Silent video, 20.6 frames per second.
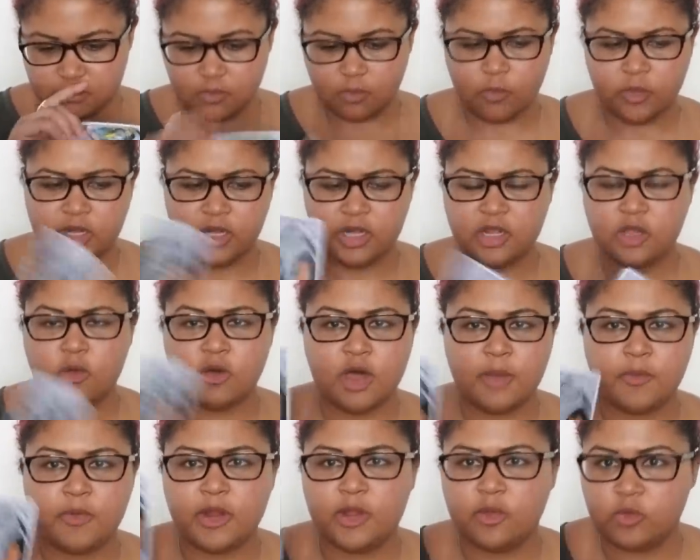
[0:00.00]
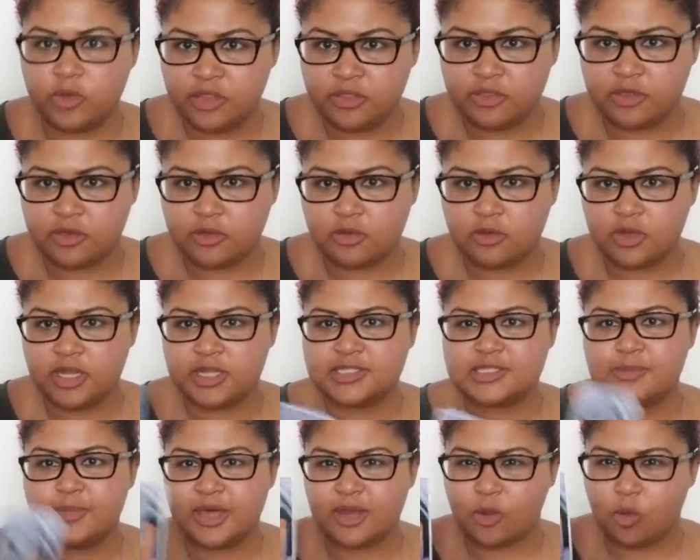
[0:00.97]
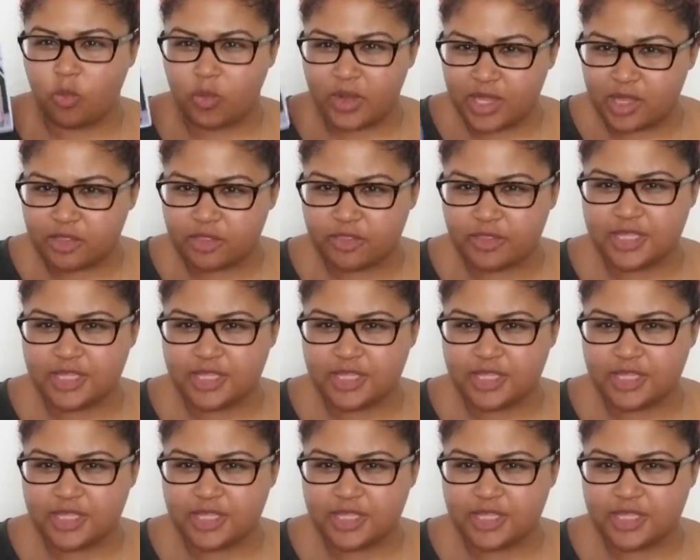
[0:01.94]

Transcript: wanting to cooperate with you. And it's about a whiff.